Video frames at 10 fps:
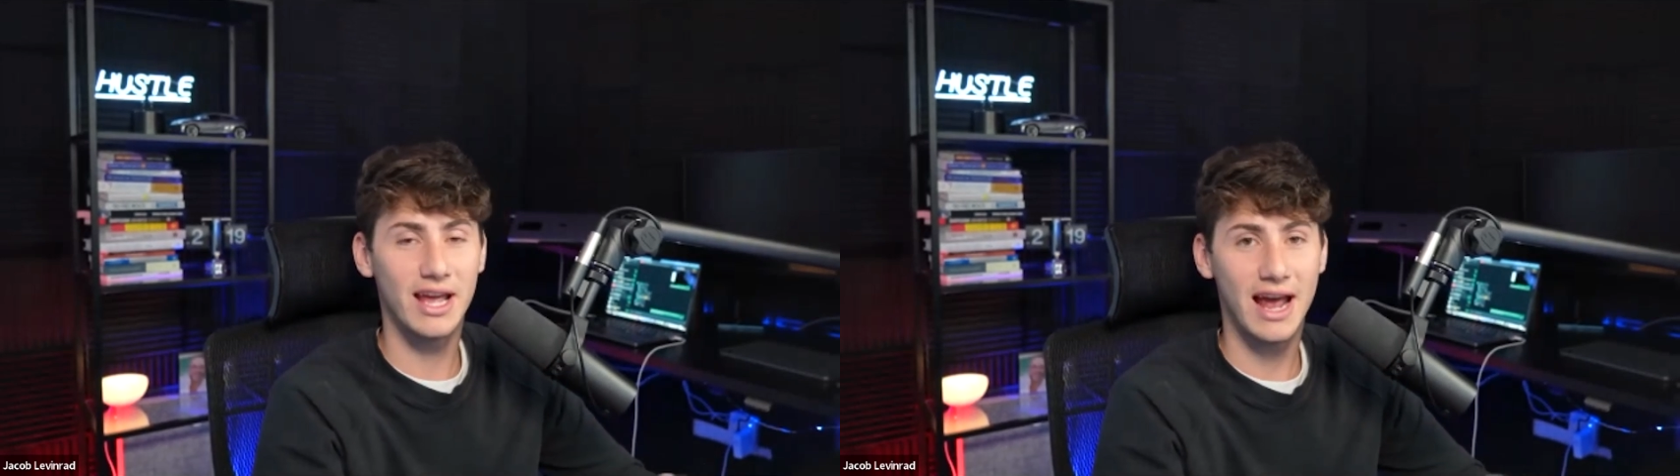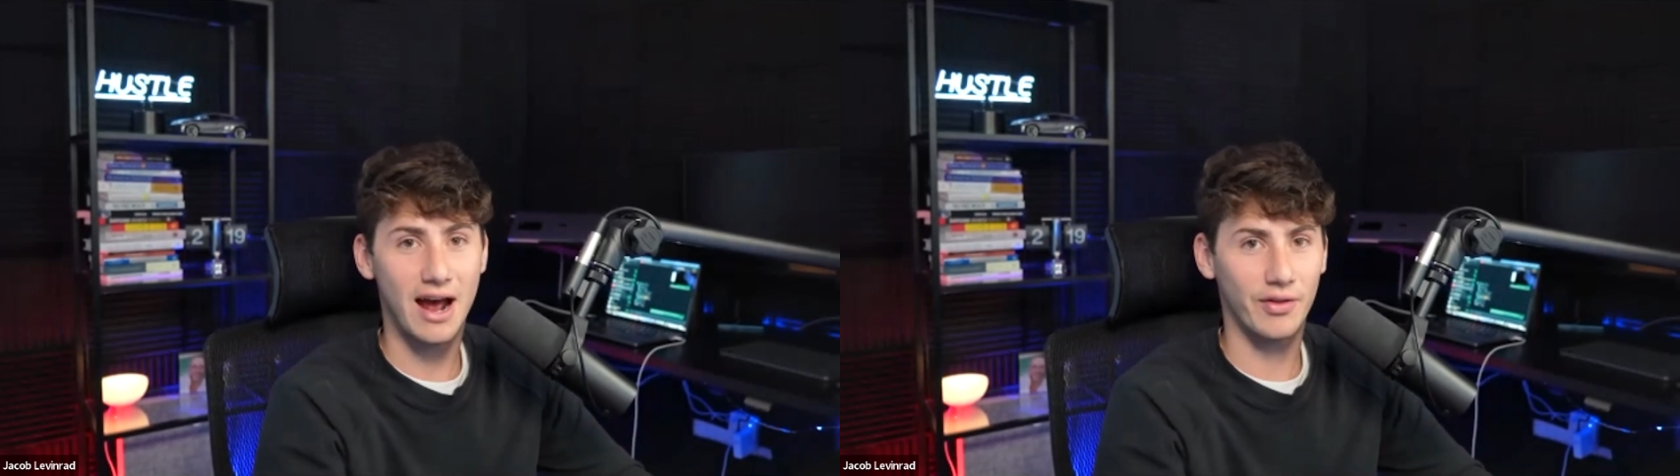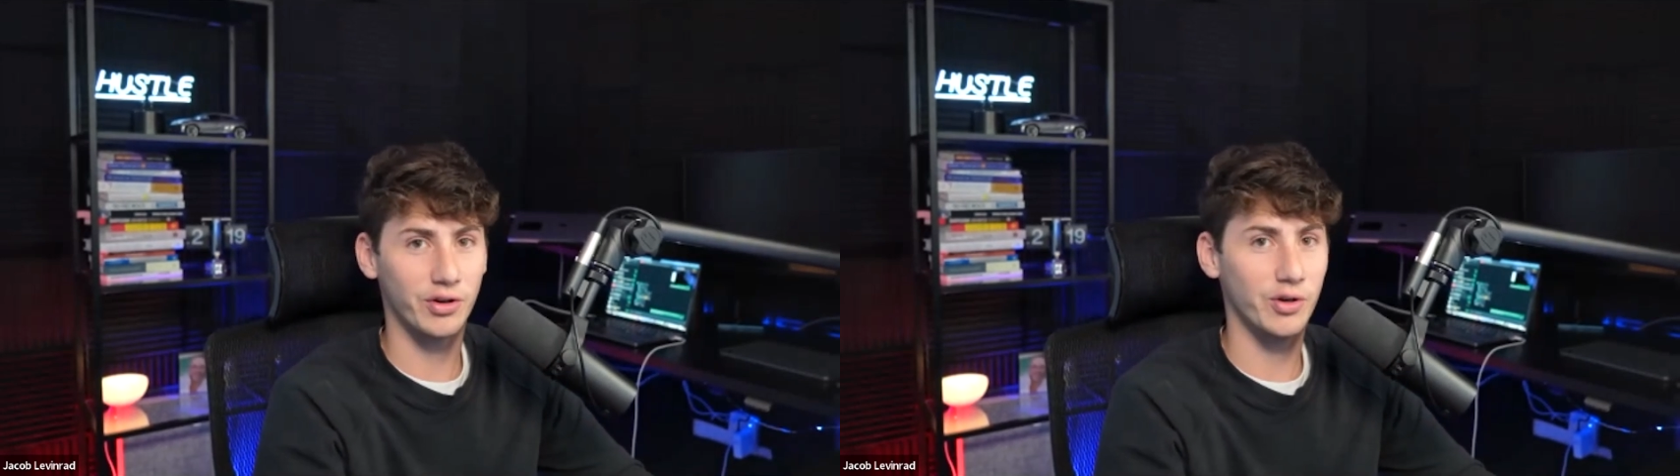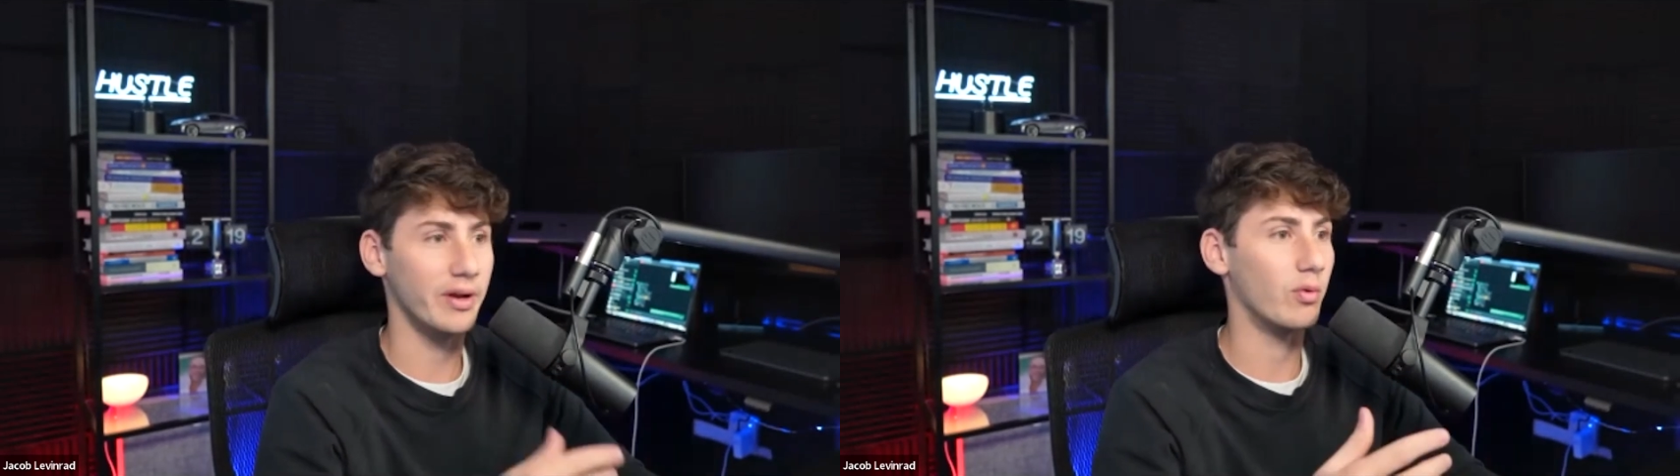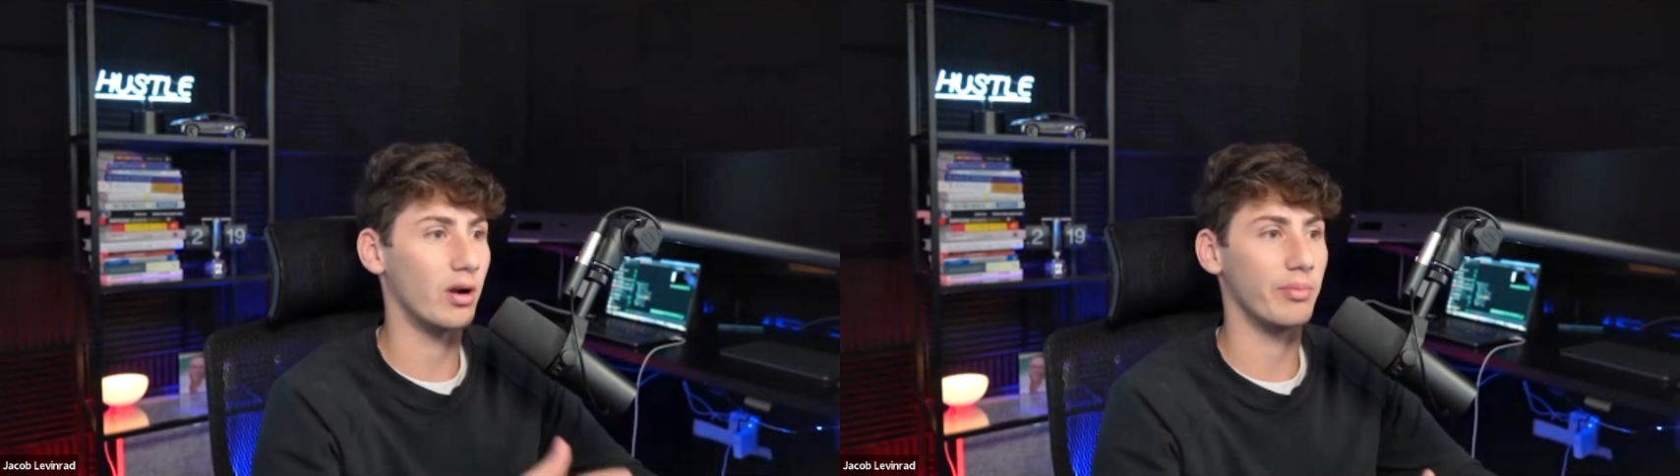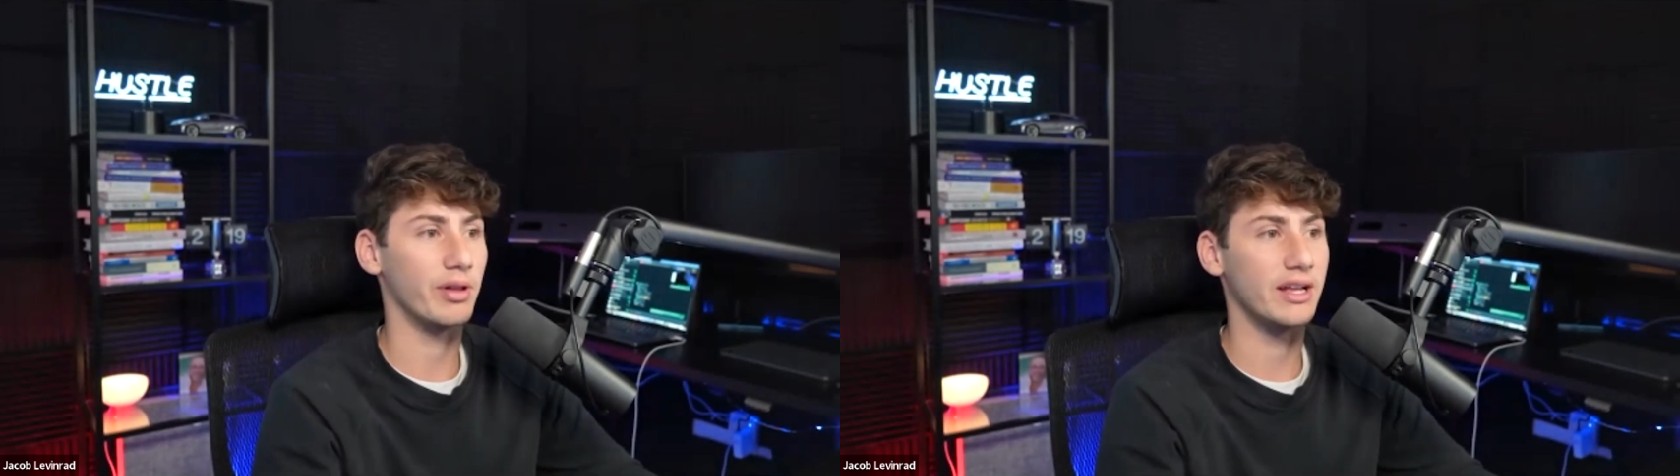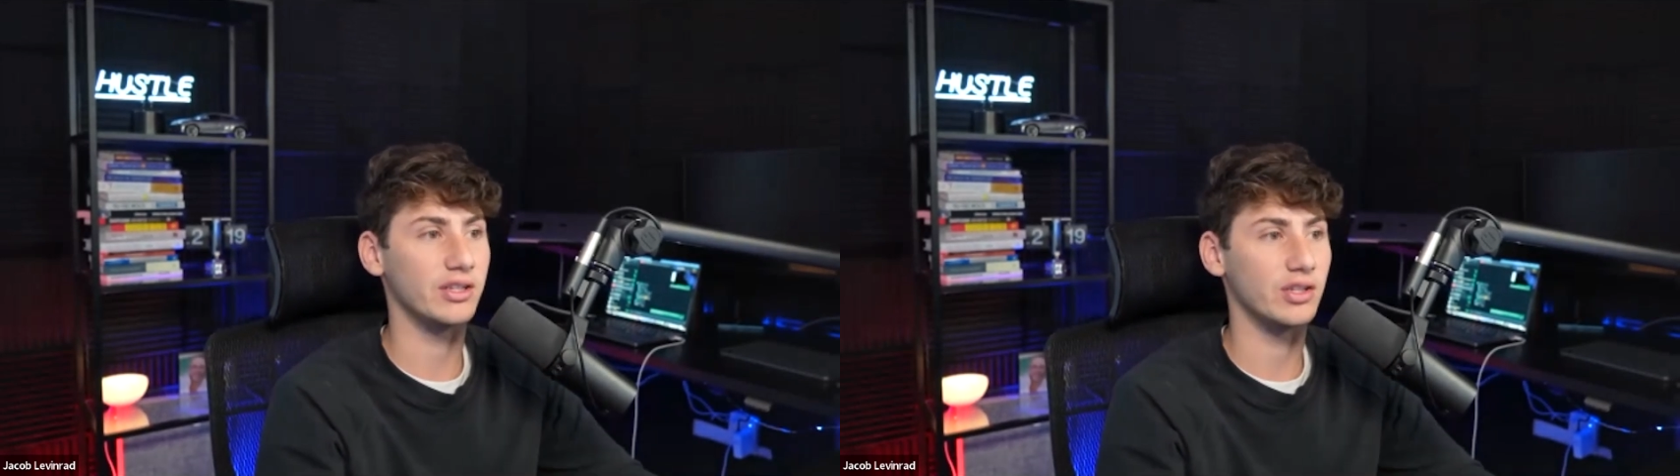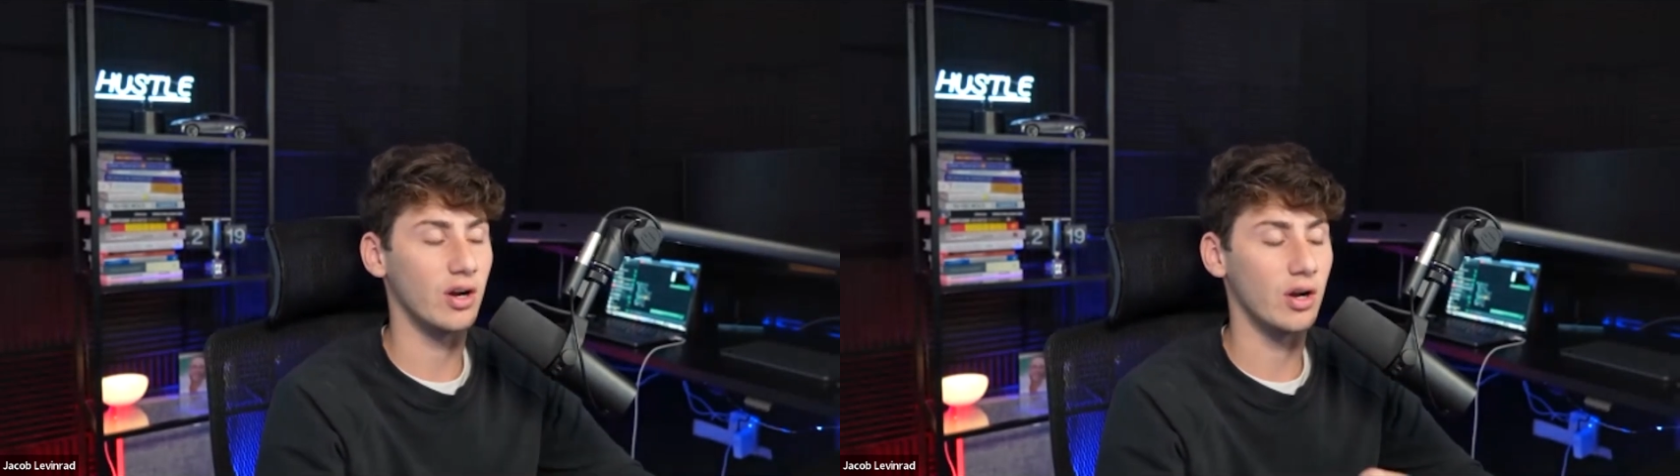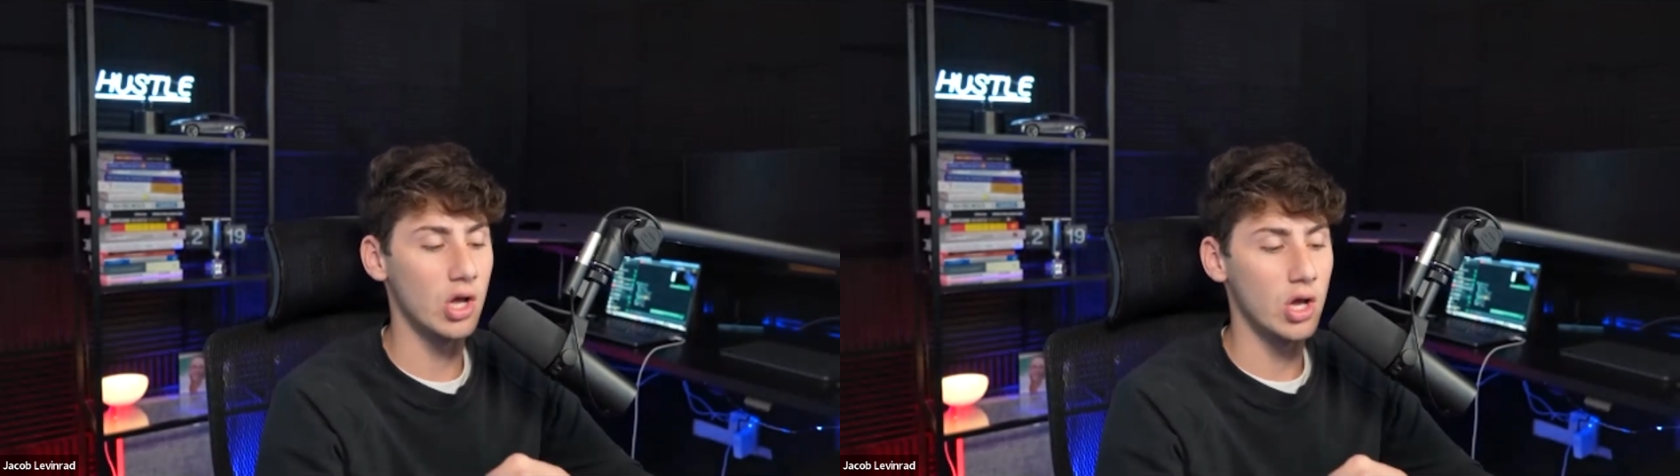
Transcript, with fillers: how they're doing, what our plans are.